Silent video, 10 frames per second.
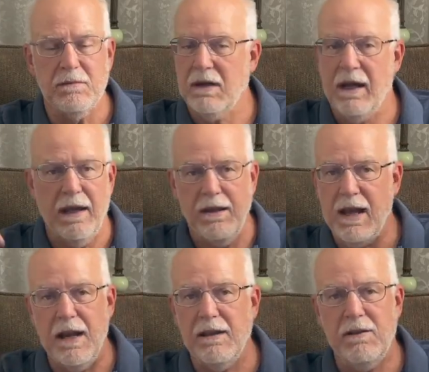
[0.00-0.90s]

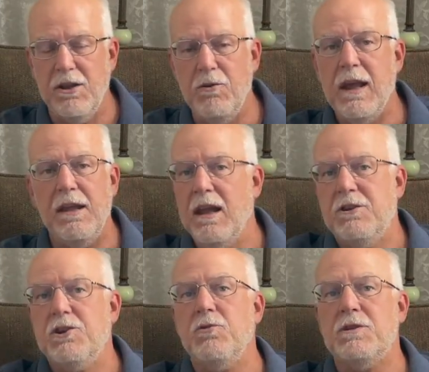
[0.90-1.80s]

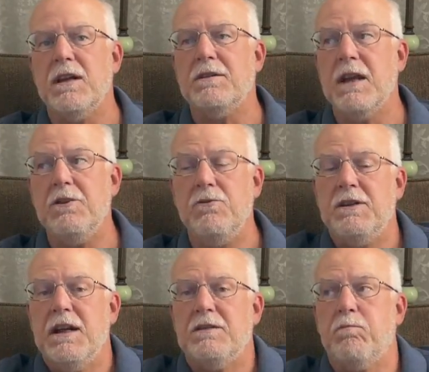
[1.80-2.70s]
it's useless, and you
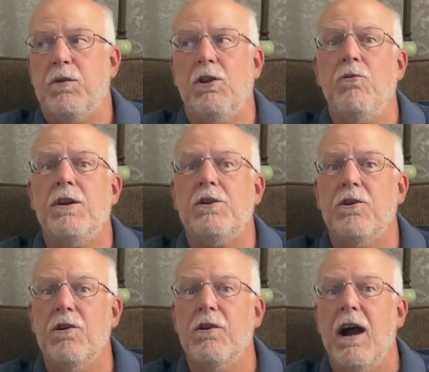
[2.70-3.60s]
just polluted
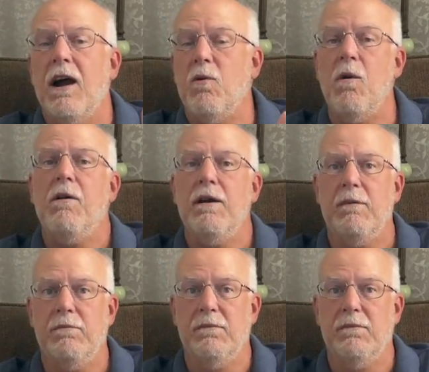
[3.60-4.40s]
your aquarium.